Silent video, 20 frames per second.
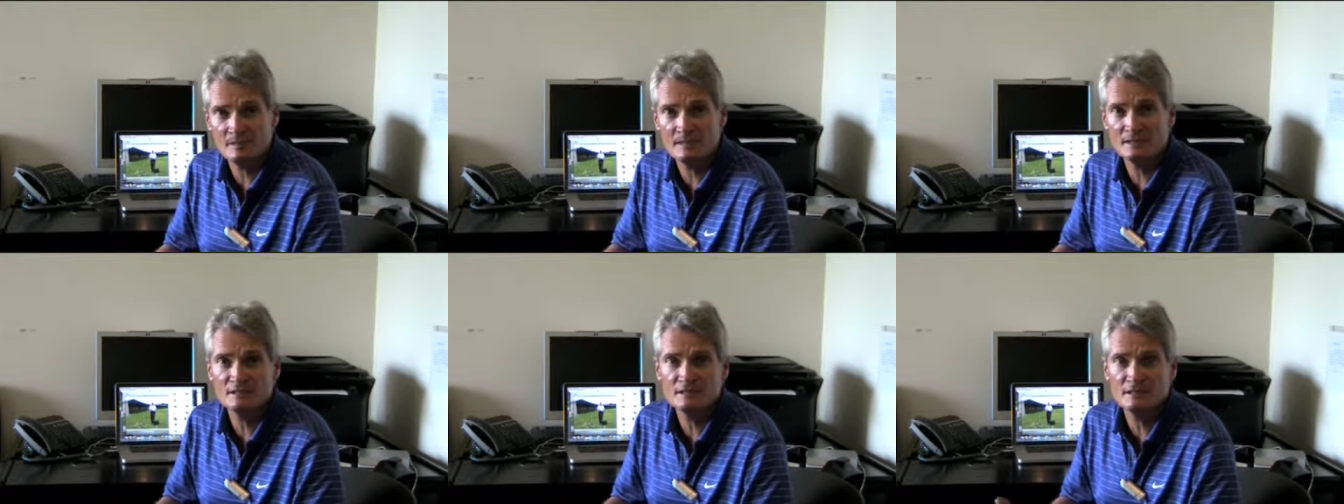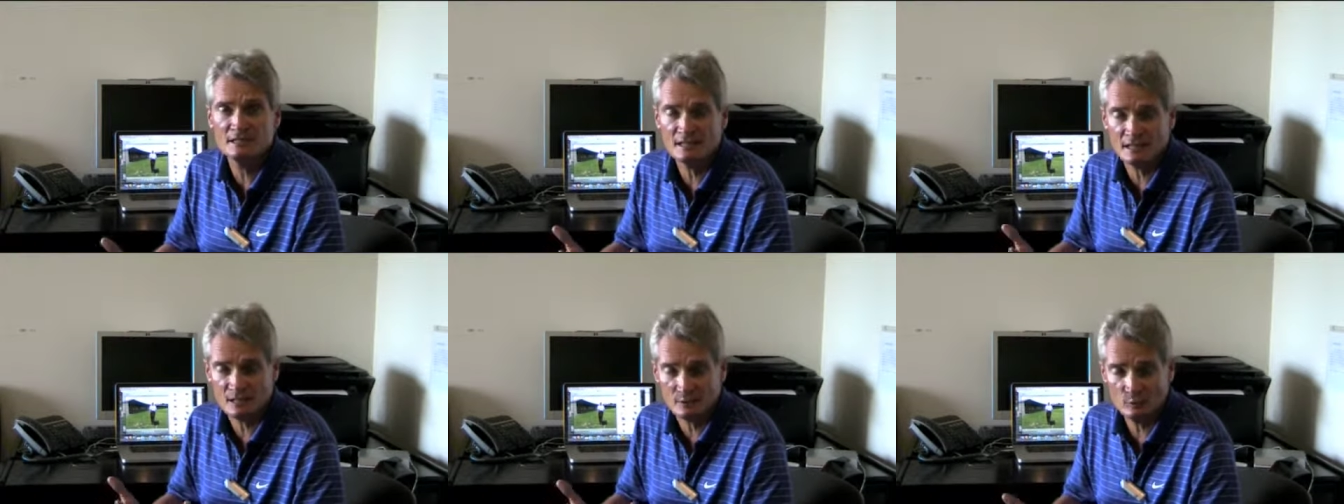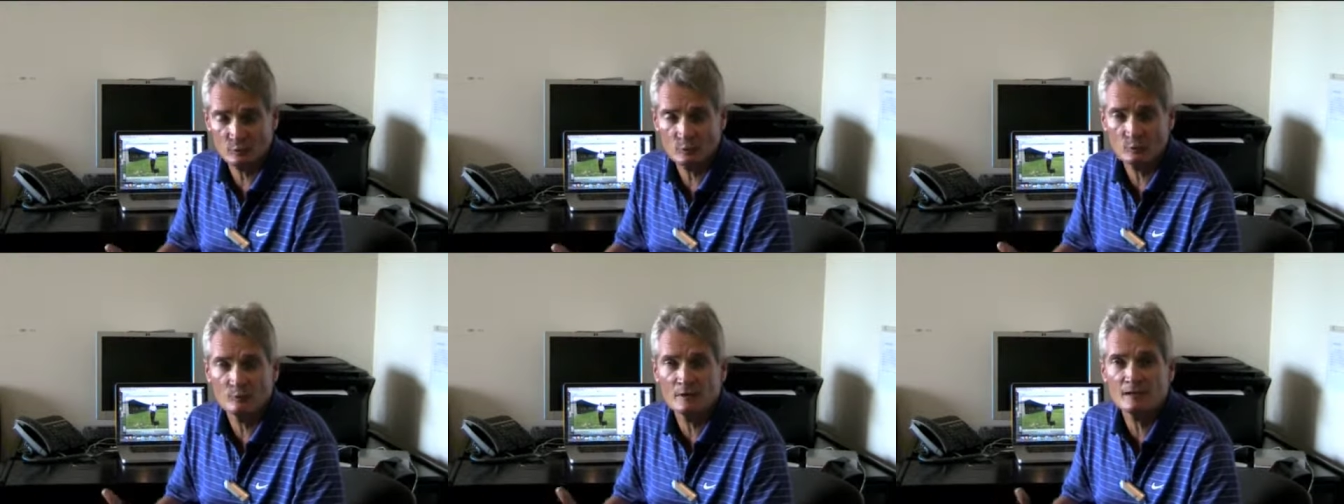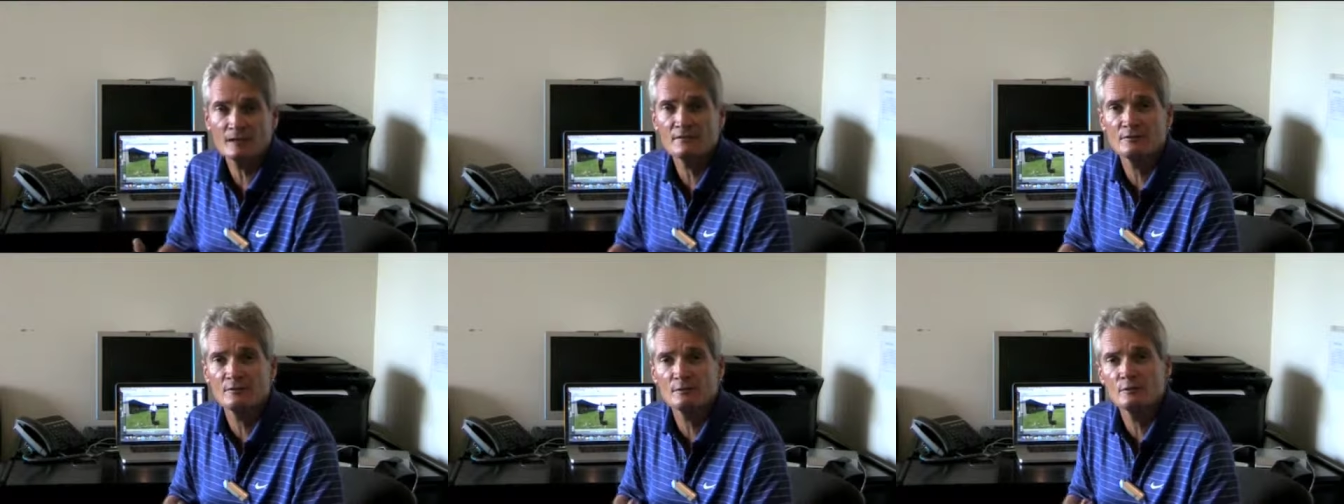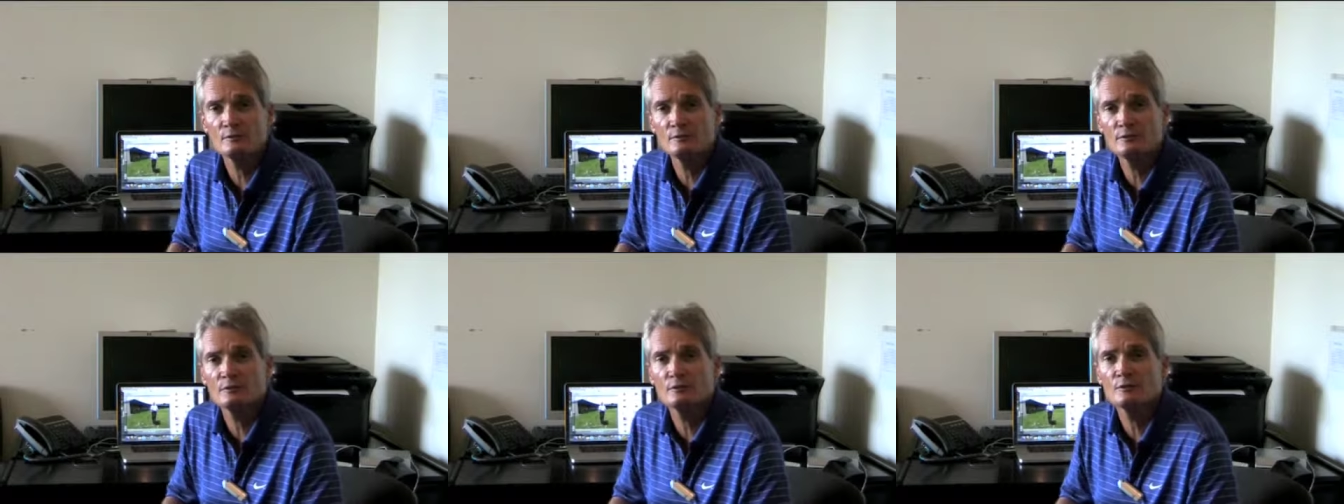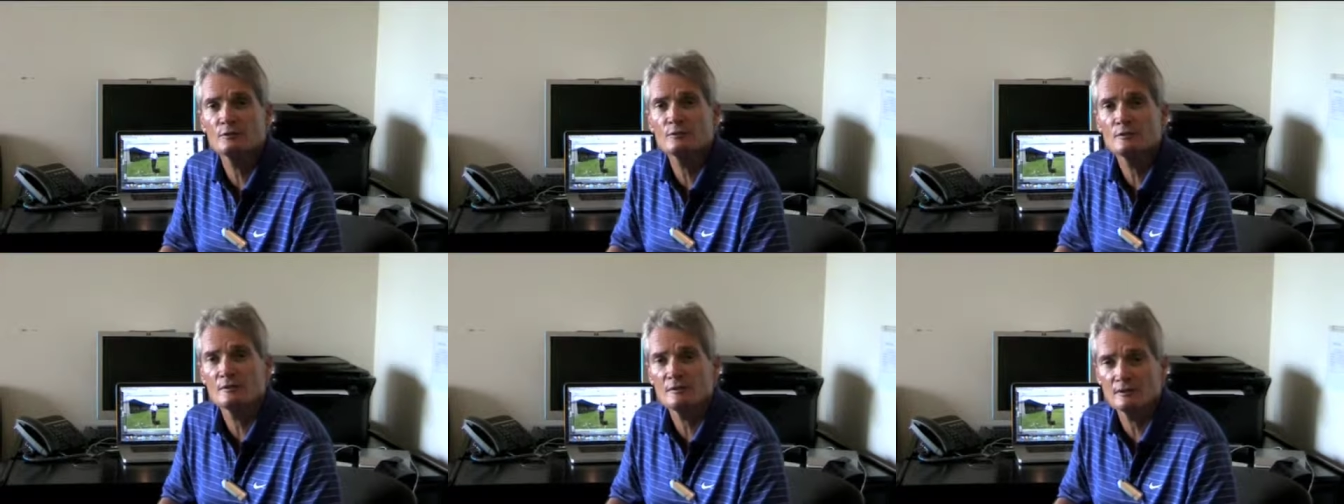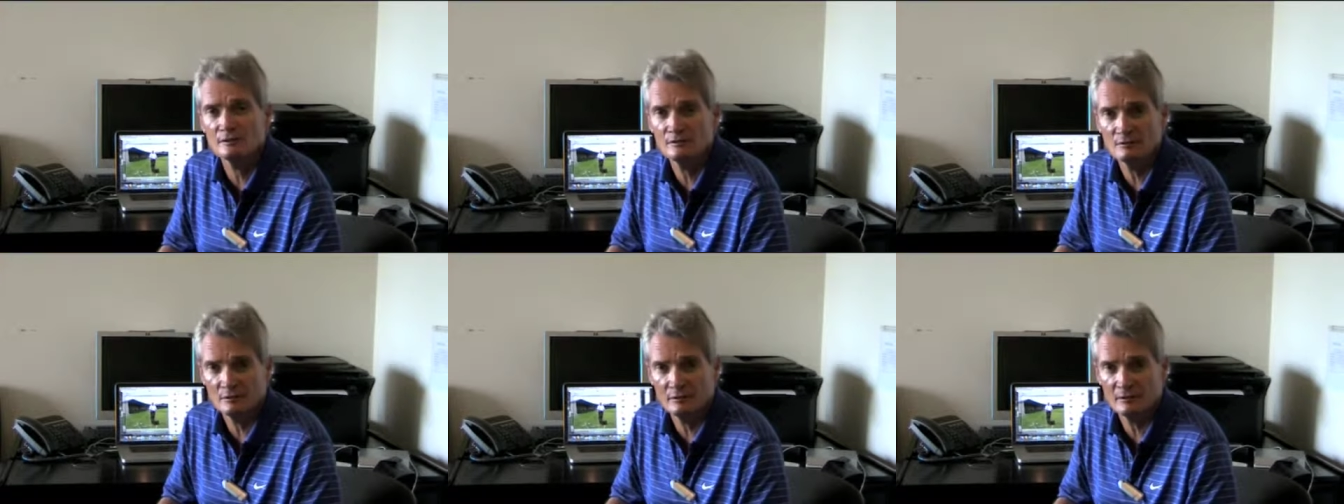pitching and all the way through to
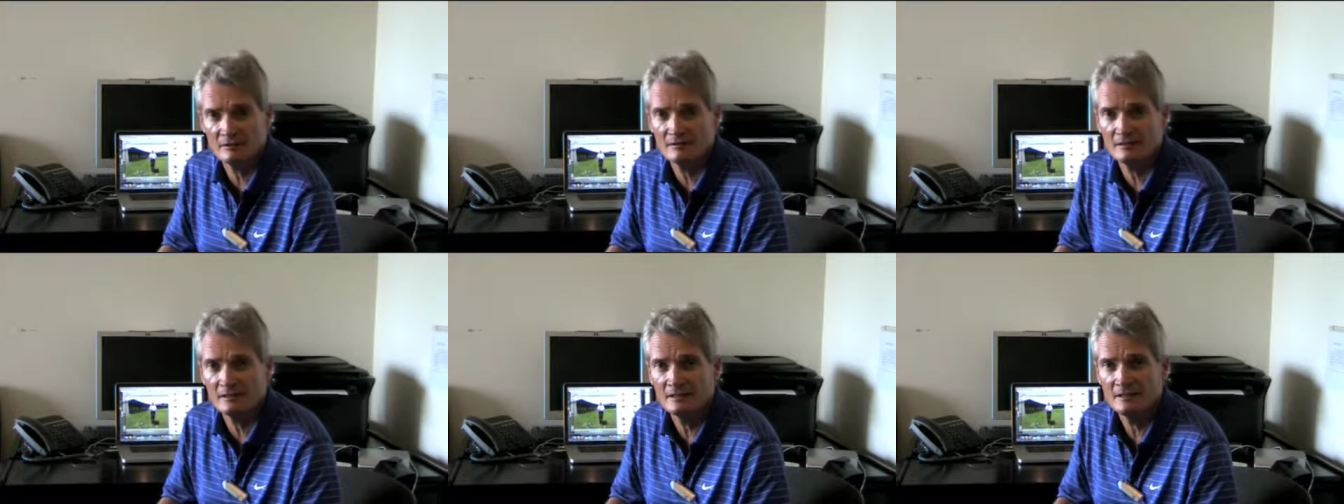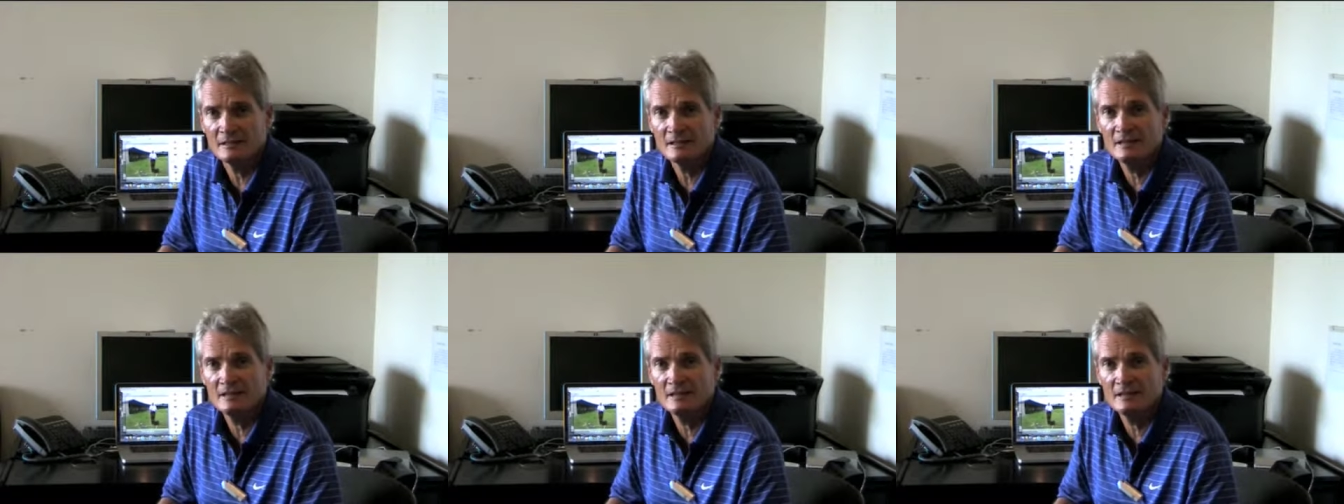the driver.